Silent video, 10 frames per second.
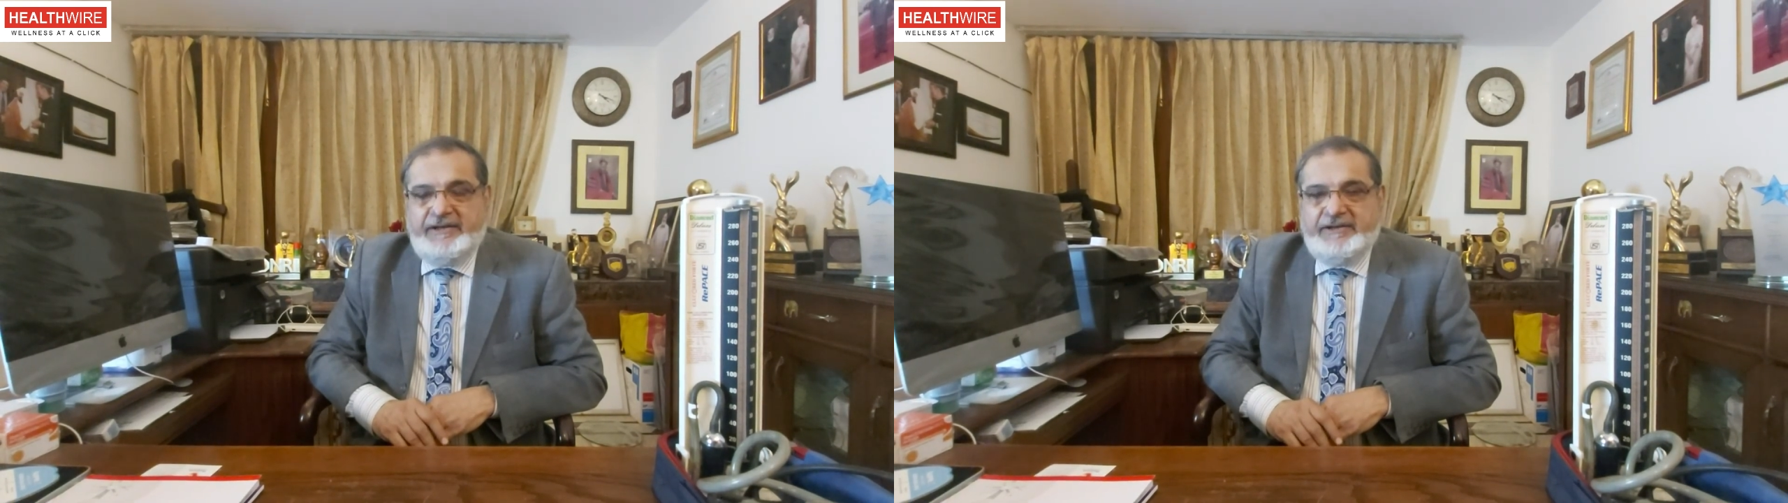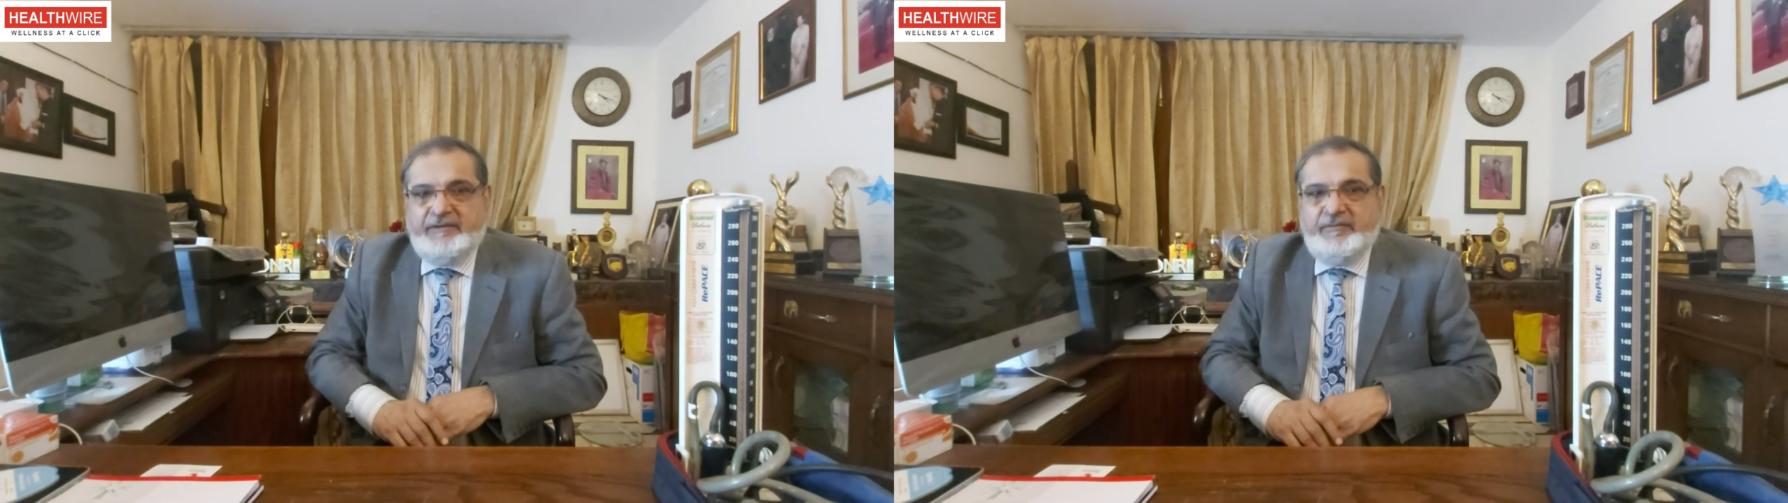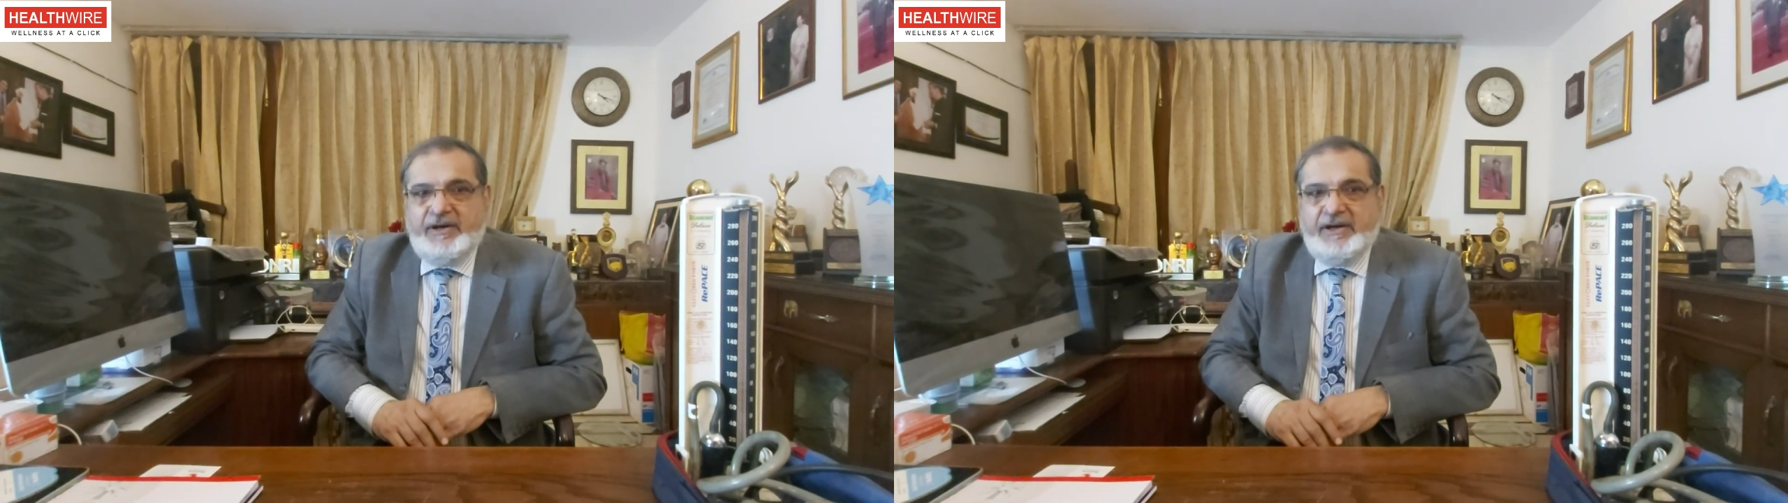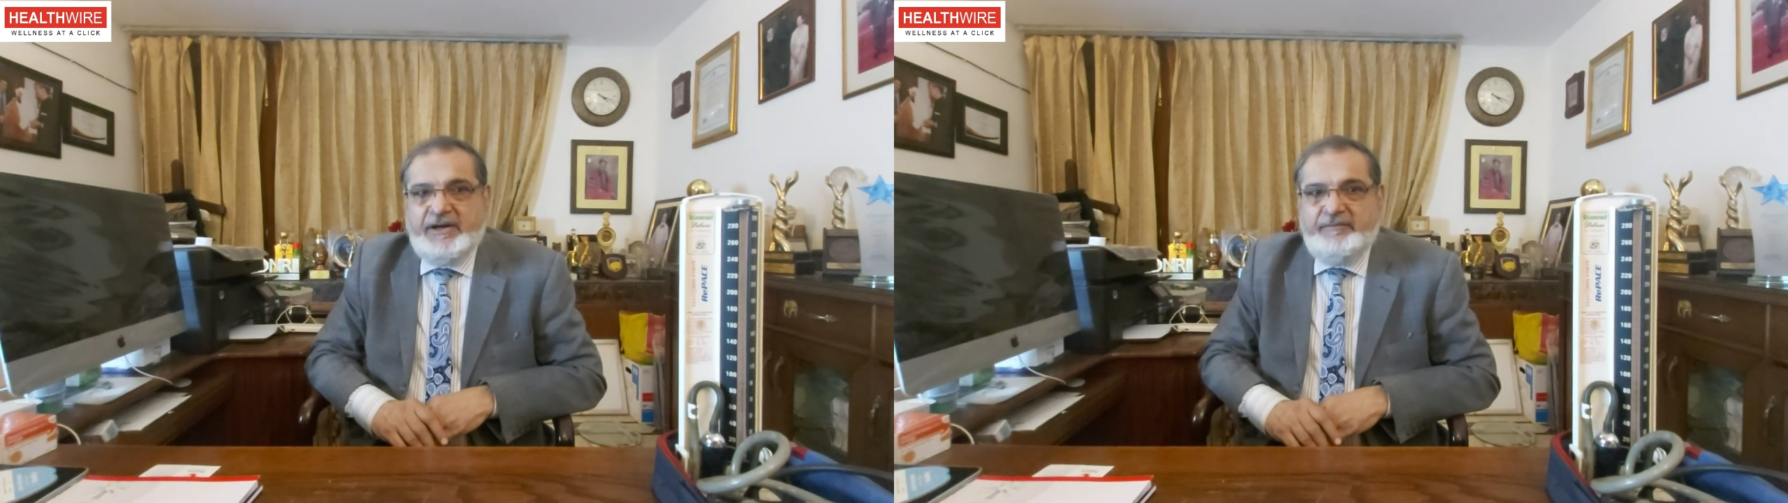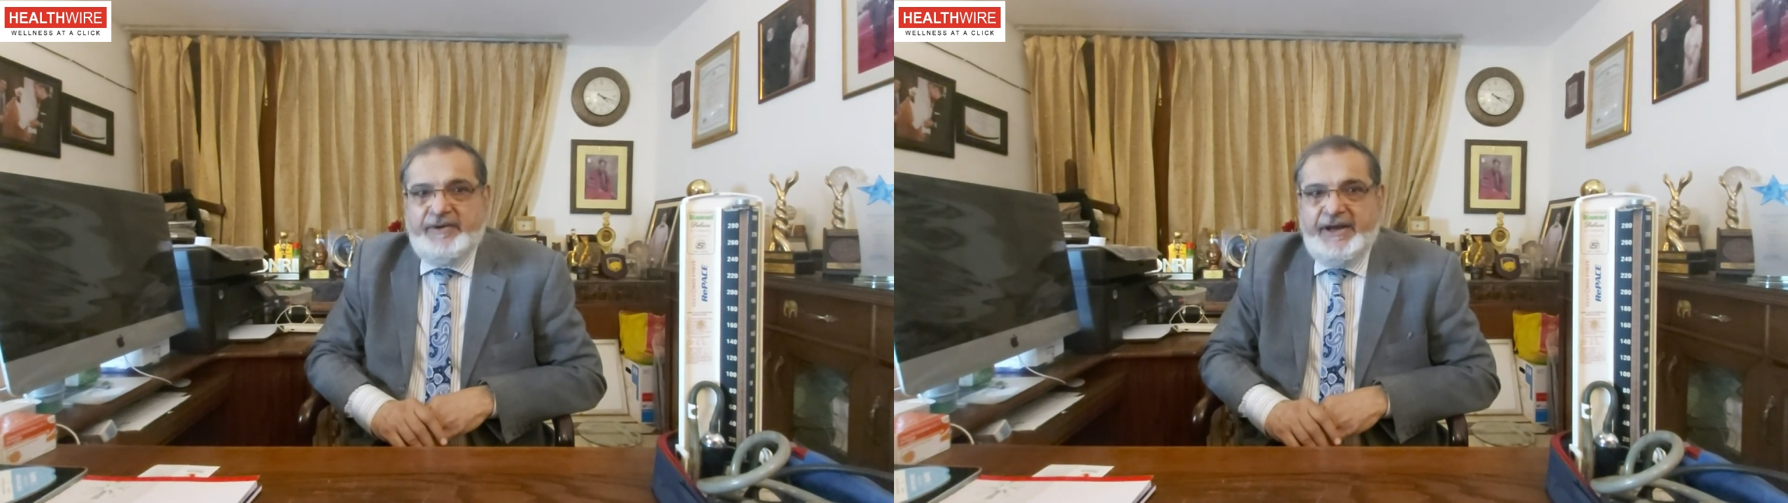
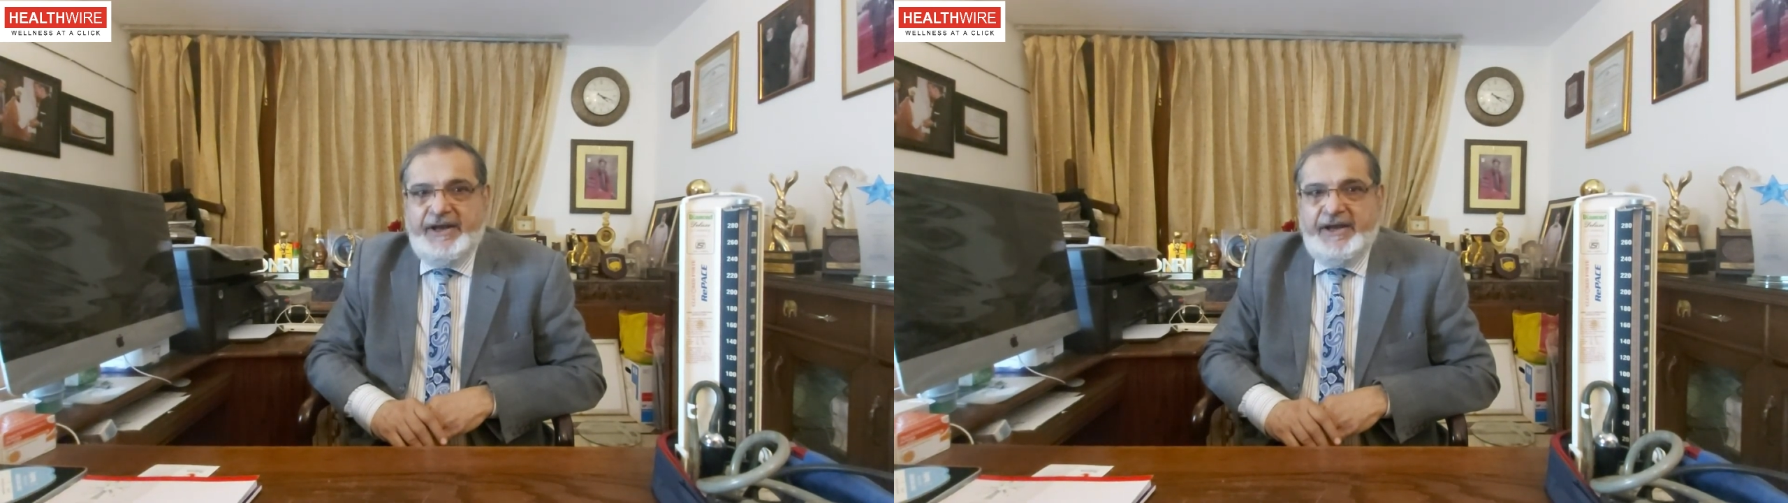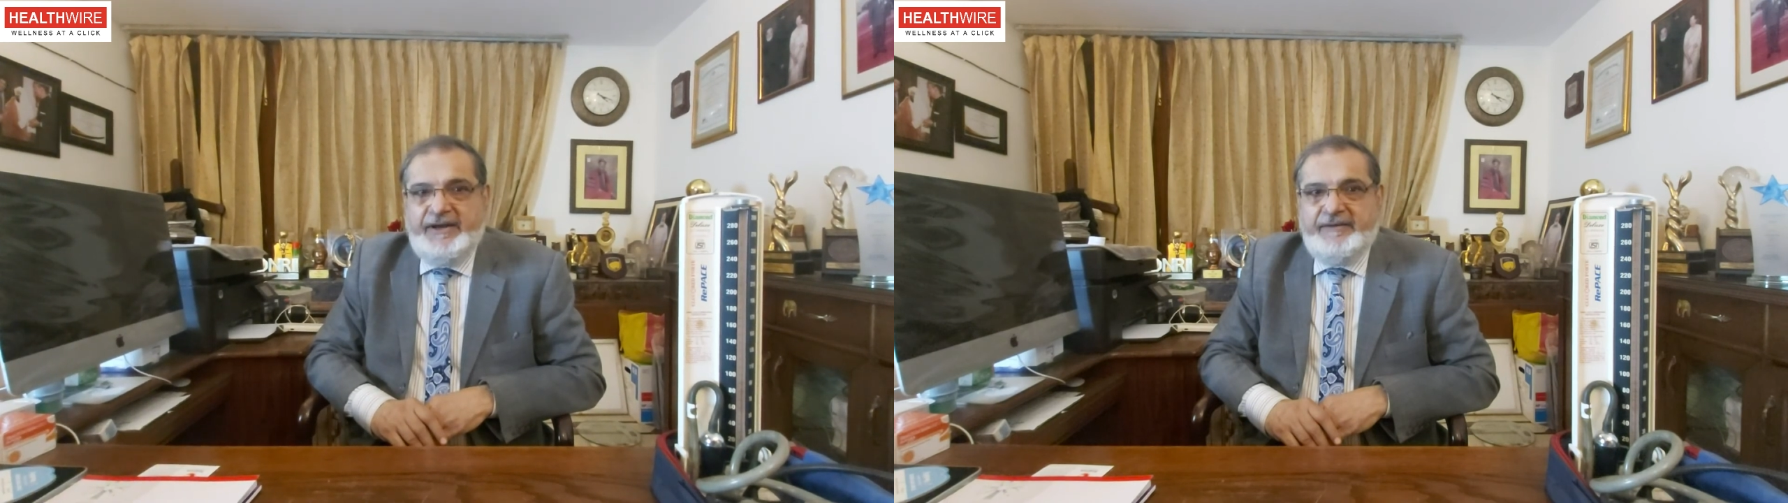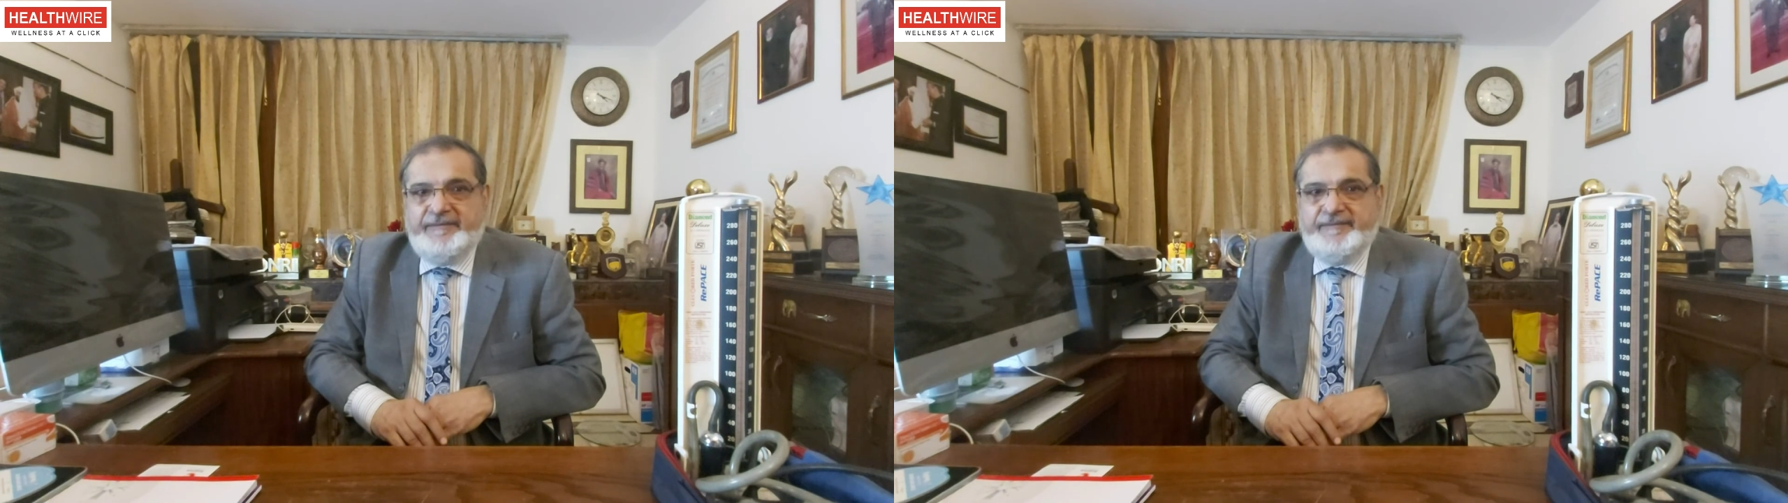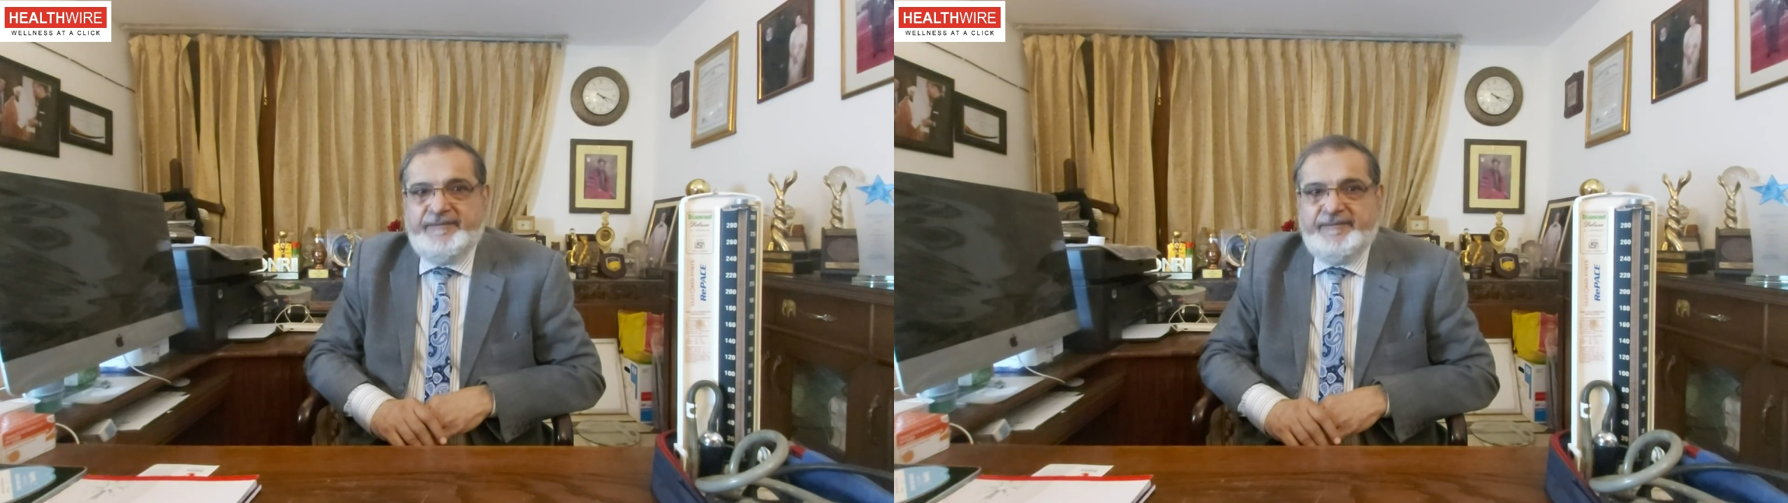stomach, brain,